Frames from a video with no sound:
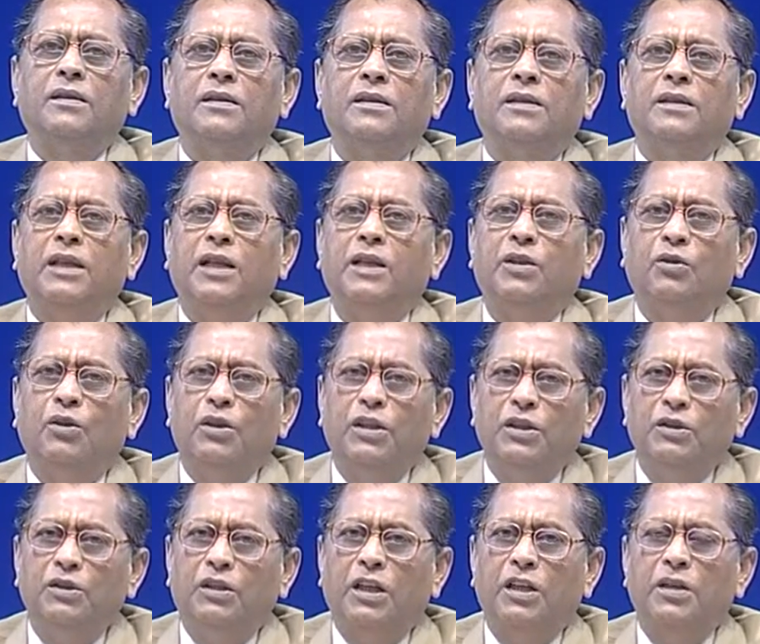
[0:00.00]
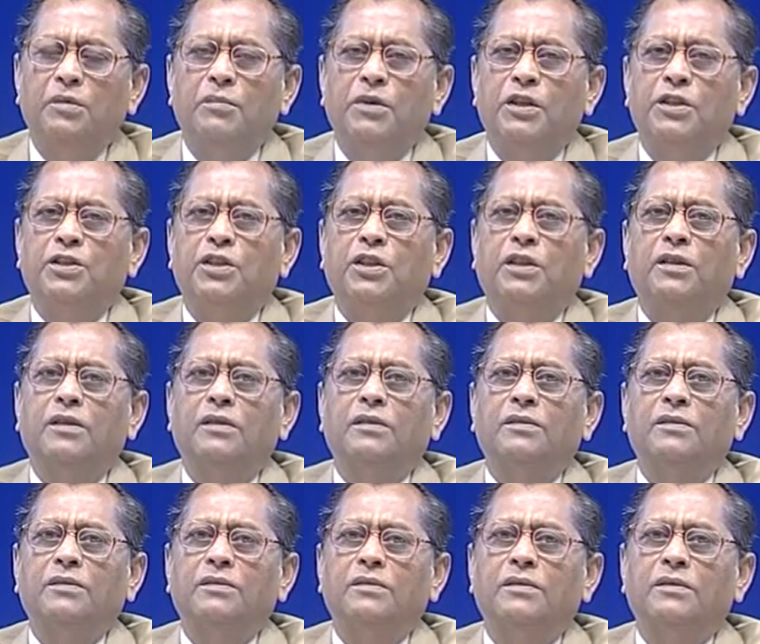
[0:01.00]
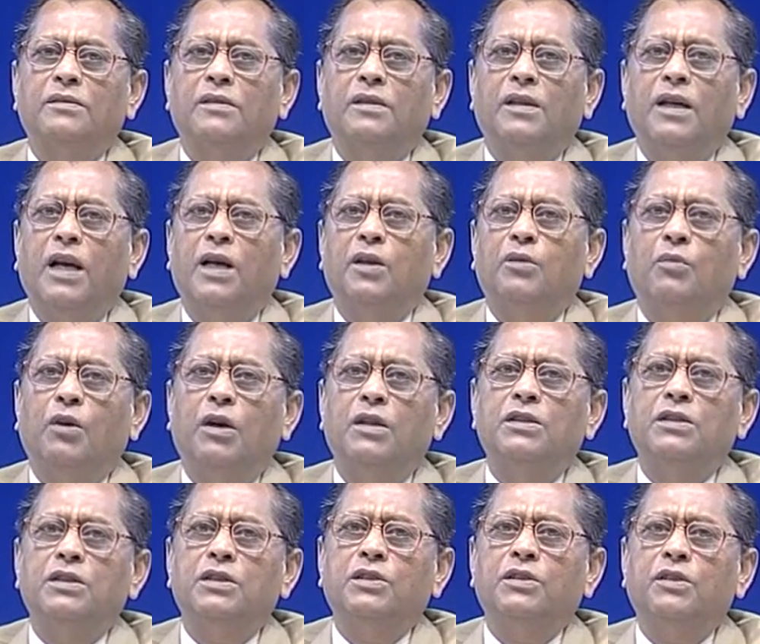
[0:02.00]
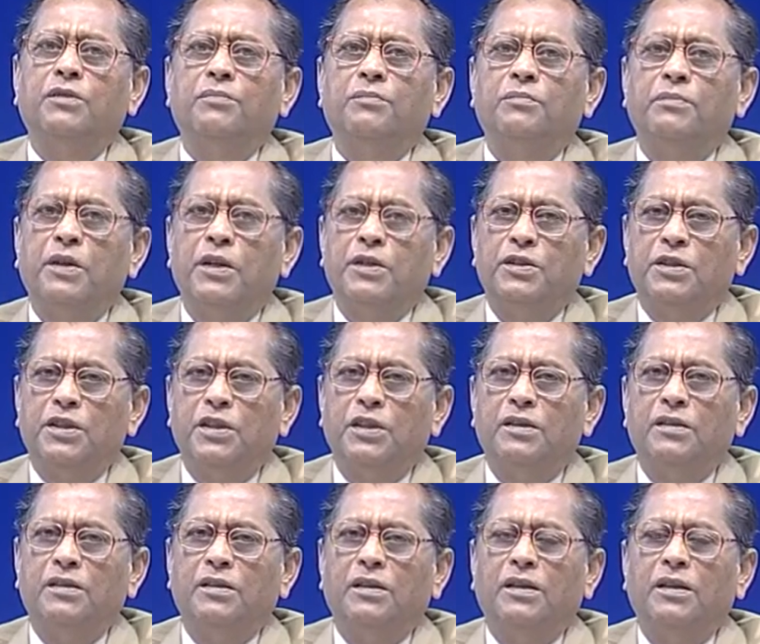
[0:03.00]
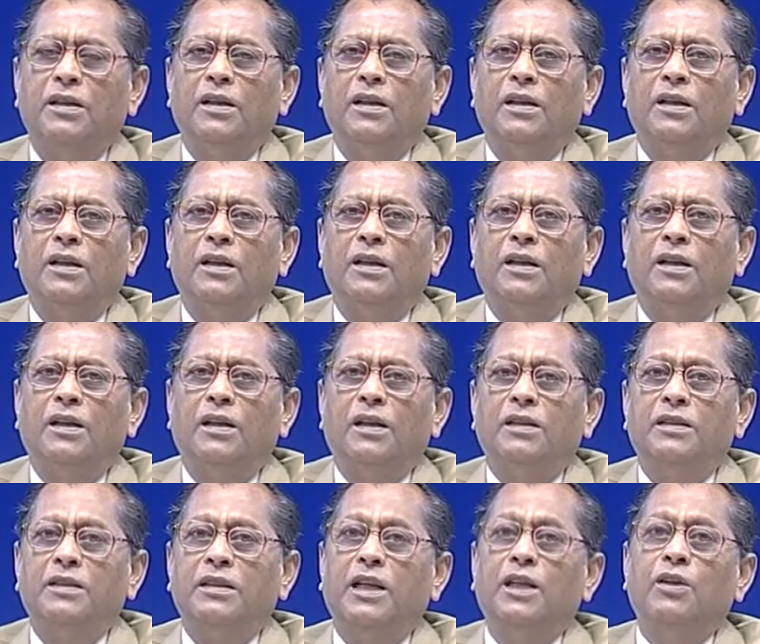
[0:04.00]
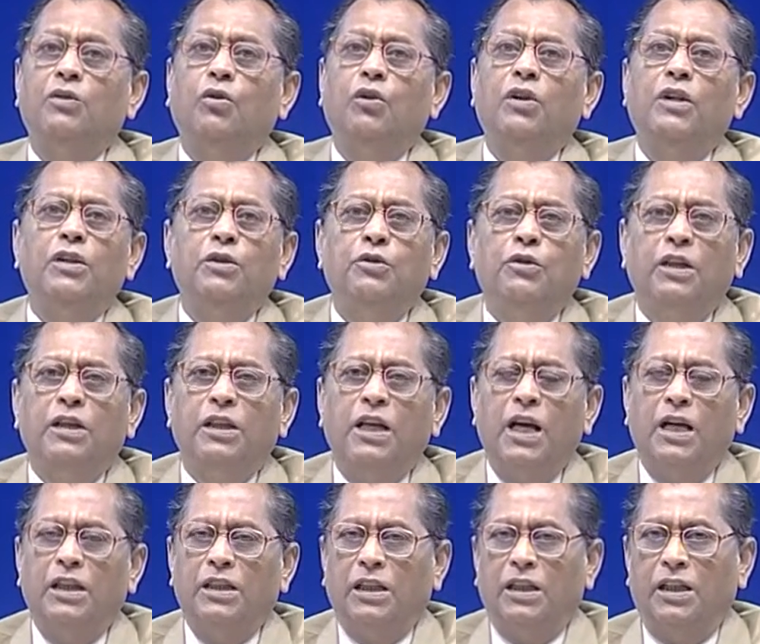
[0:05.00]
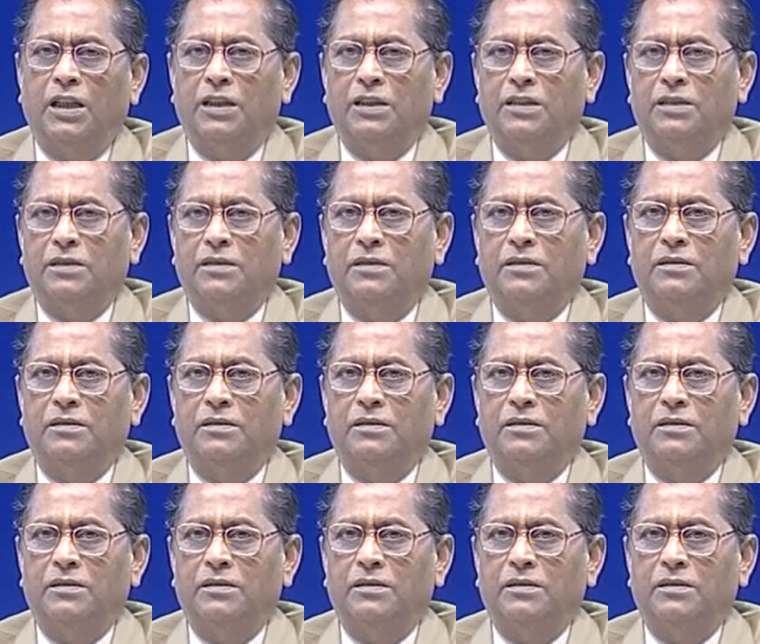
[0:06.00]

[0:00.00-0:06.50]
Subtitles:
then only you can measure, and once you have measured, then only you can analyze.